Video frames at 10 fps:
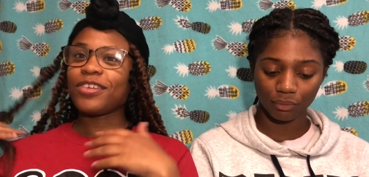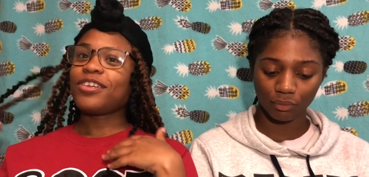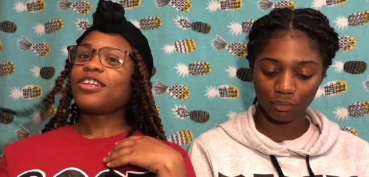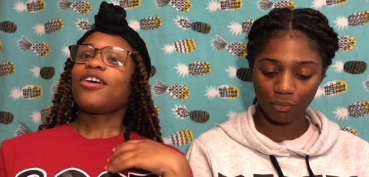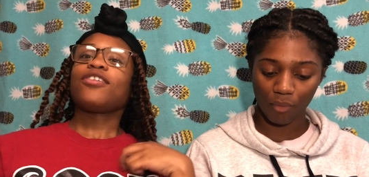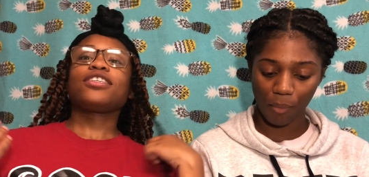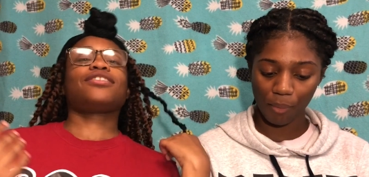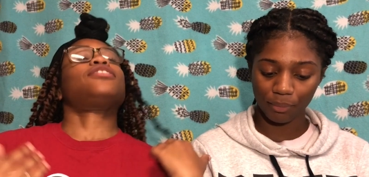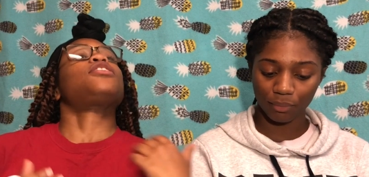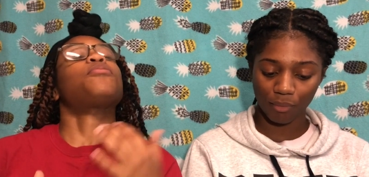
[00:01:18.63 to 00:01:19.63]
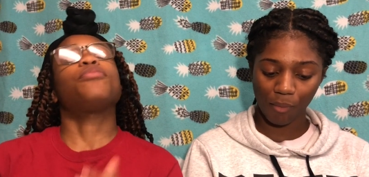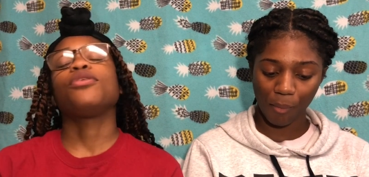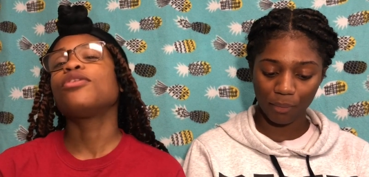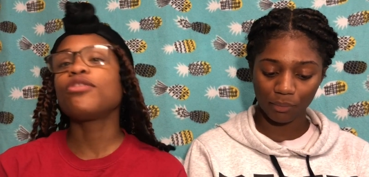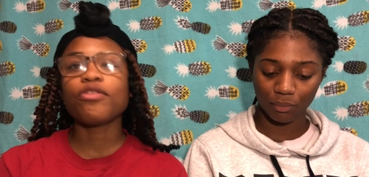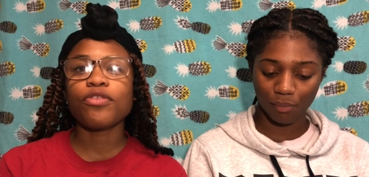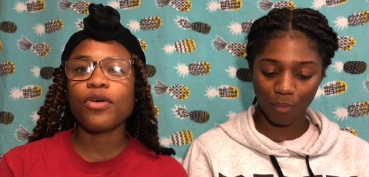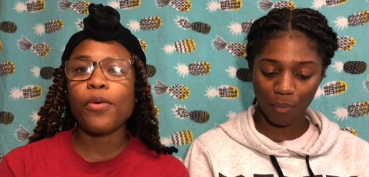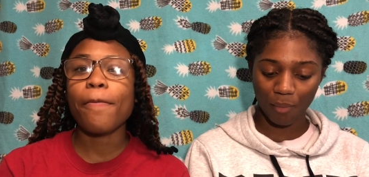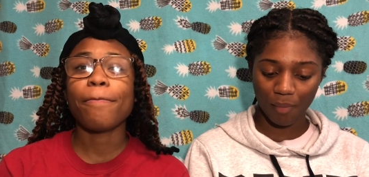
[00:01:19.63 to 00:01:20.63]
Speaker 1: you know, it's the
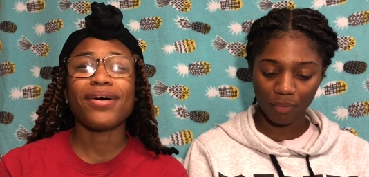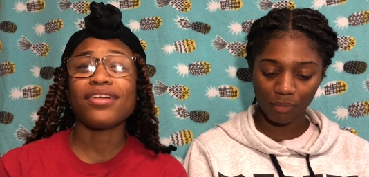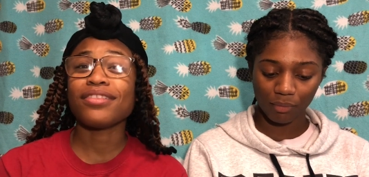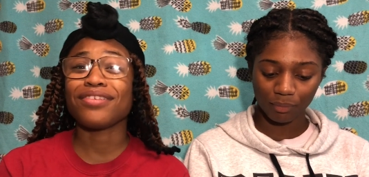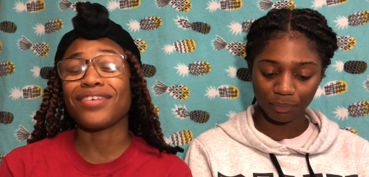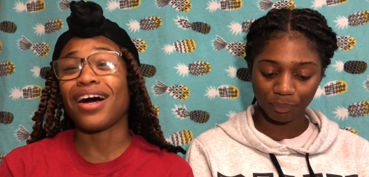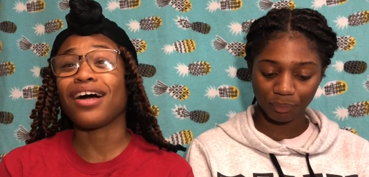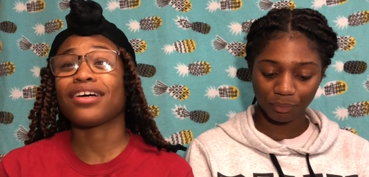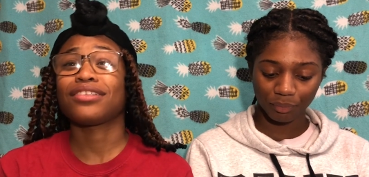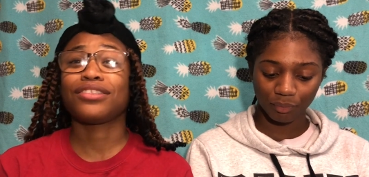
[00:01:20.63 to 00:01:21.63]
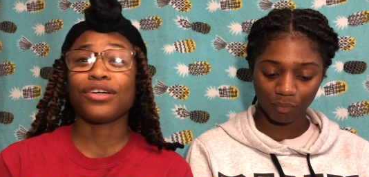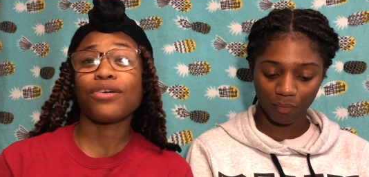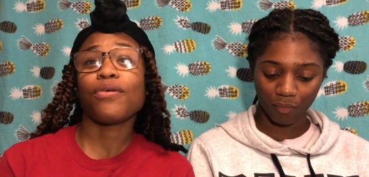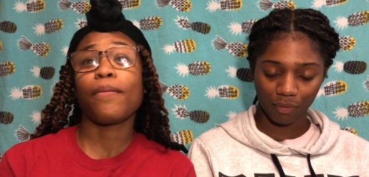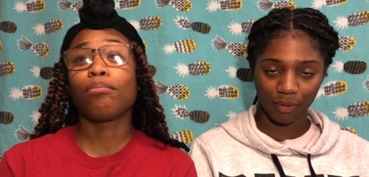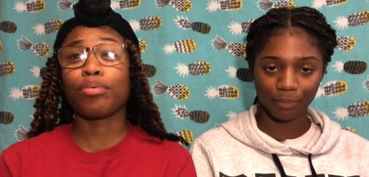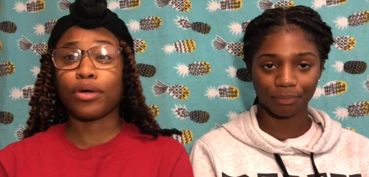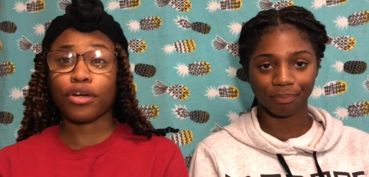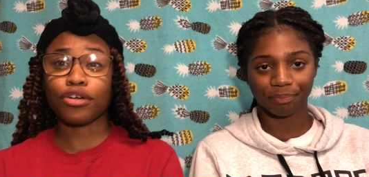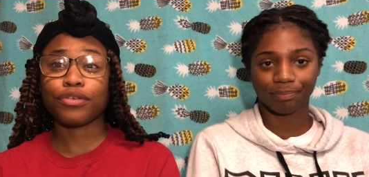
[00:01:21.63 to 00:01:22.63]
beautiful month of
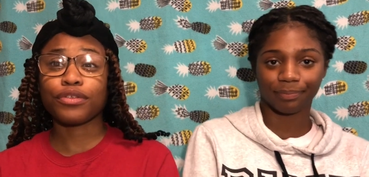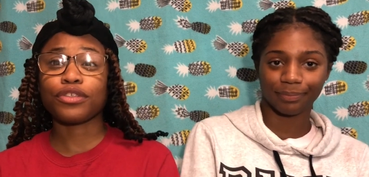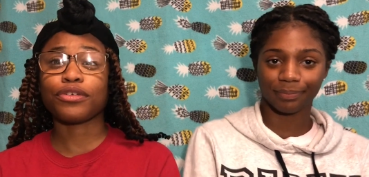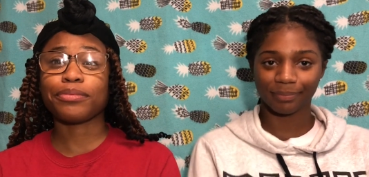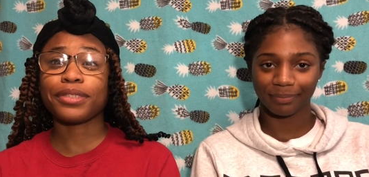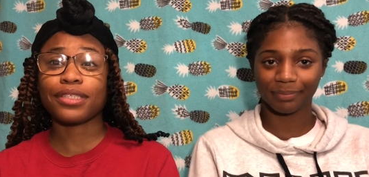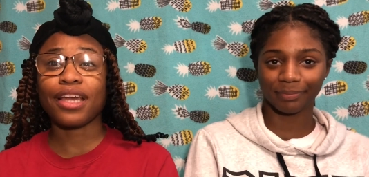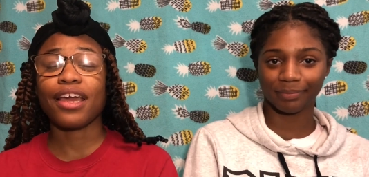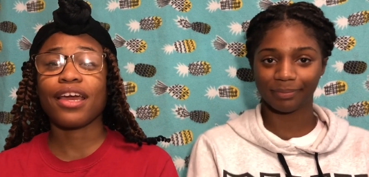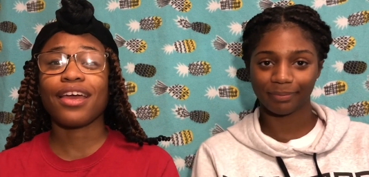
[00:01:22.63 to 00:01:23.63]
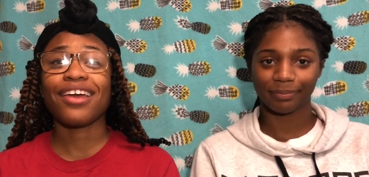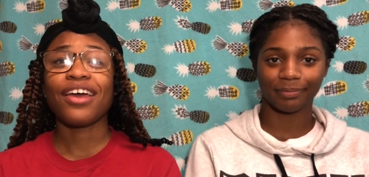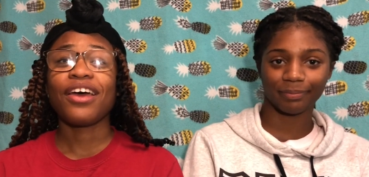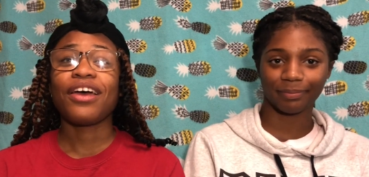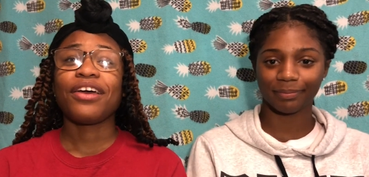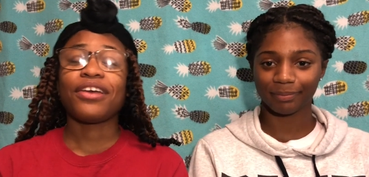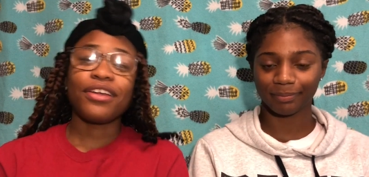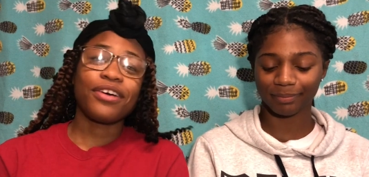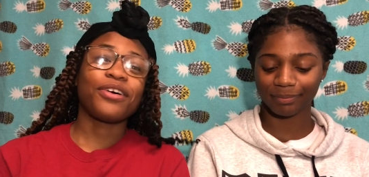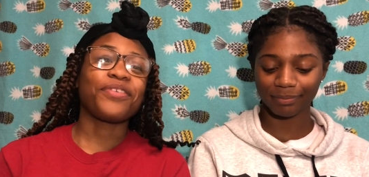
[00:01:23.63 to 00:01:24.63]
October, you know what I'm mm-hmm. saying? You
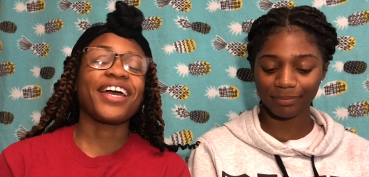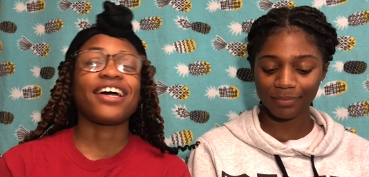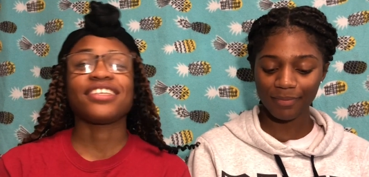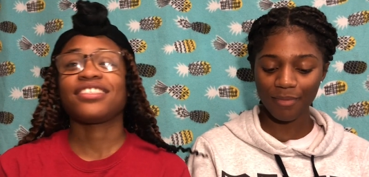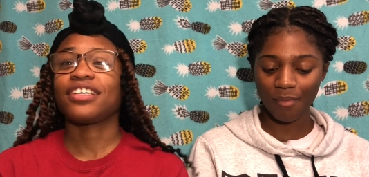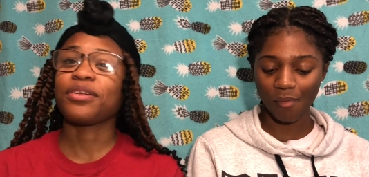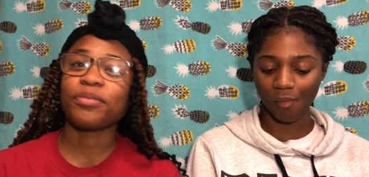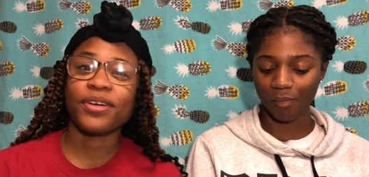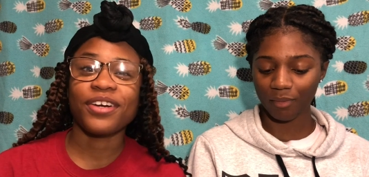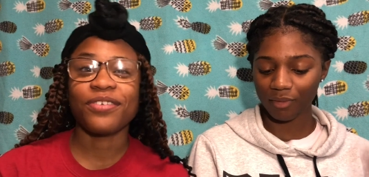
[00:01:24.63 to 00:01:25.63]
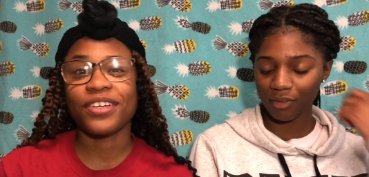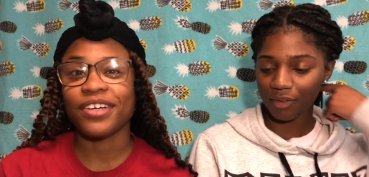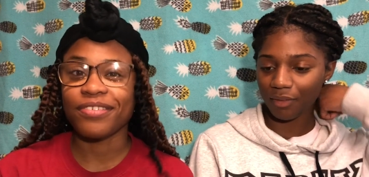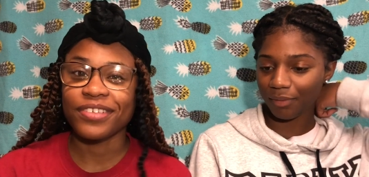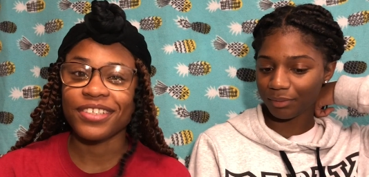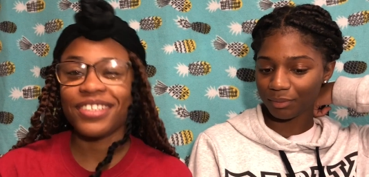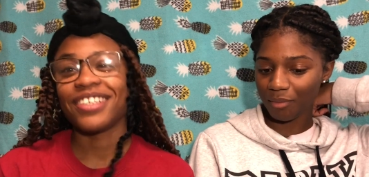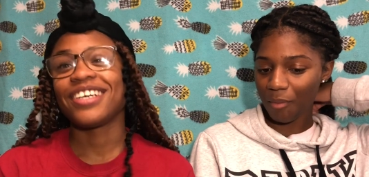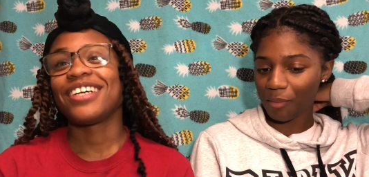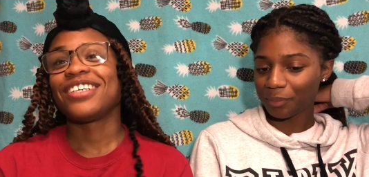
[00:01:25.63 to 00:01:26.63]
know, we gotta celebrate or whatever.
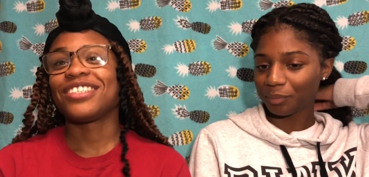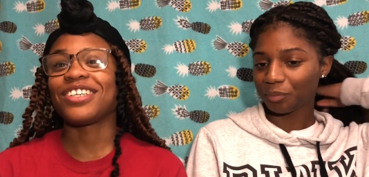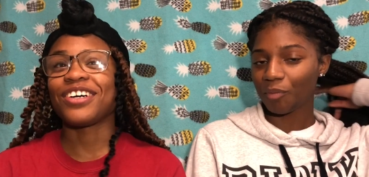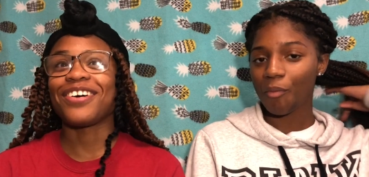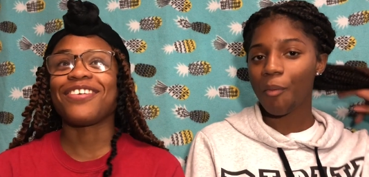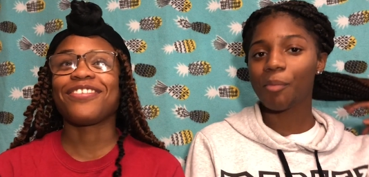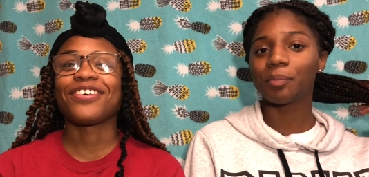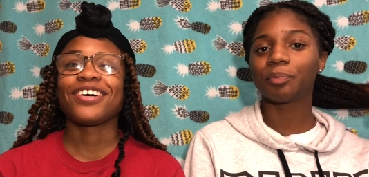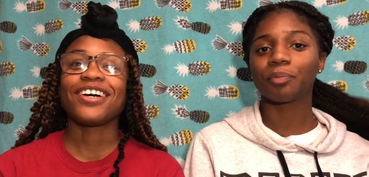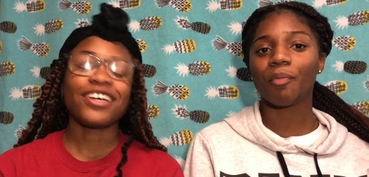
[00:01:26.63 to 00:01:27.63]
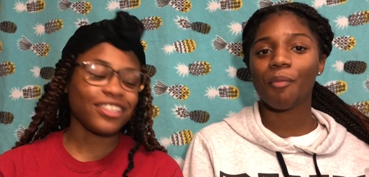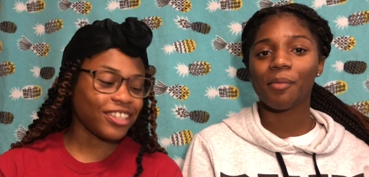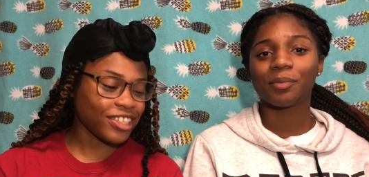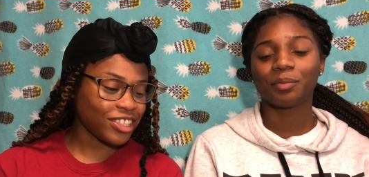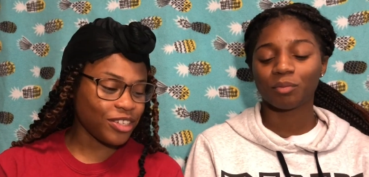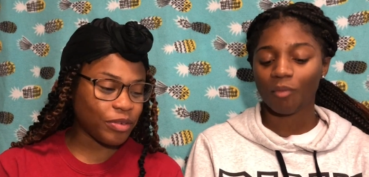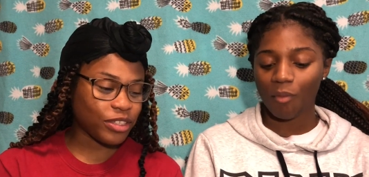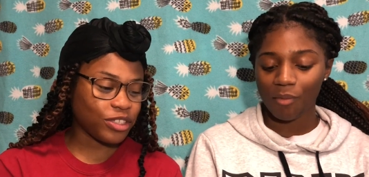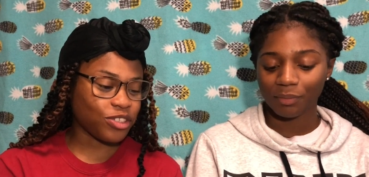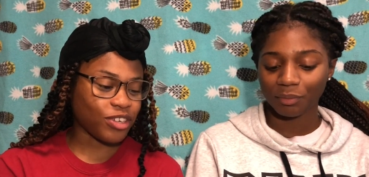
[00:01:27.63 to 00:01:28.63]
So, for her look, she
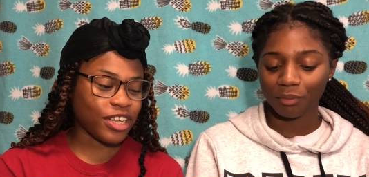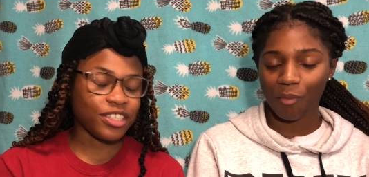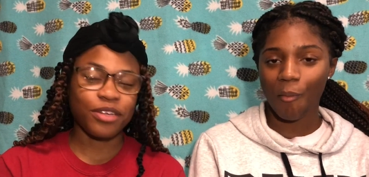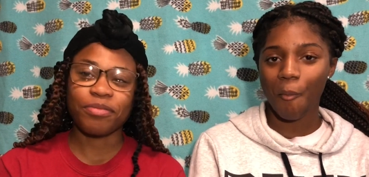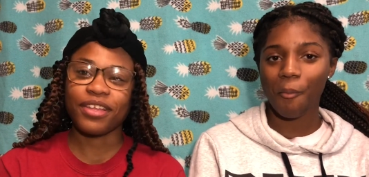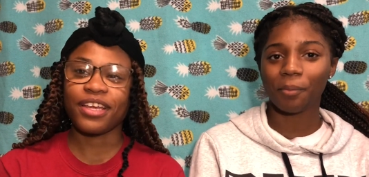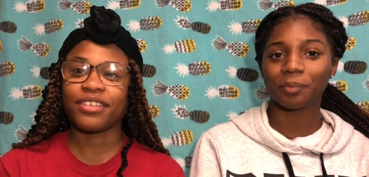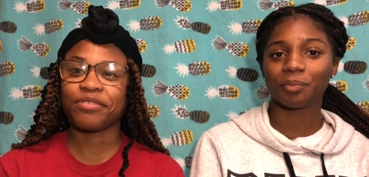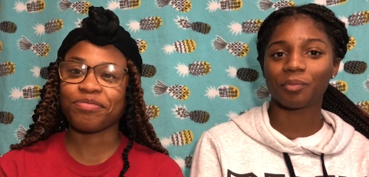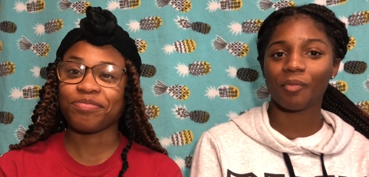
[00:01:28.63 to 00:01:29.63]
wanted to try something